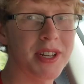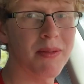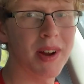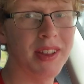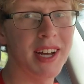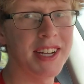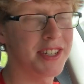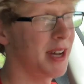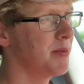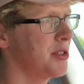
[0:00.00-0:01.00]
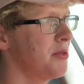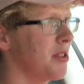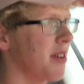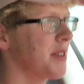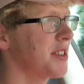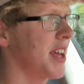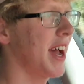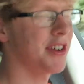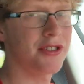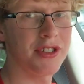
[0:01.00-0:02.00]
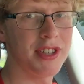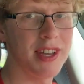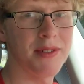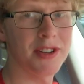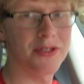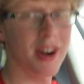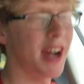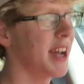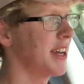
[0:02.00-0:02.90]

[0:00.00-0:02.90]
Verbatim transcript: at red lights. I'm too nervous to actually give it a try.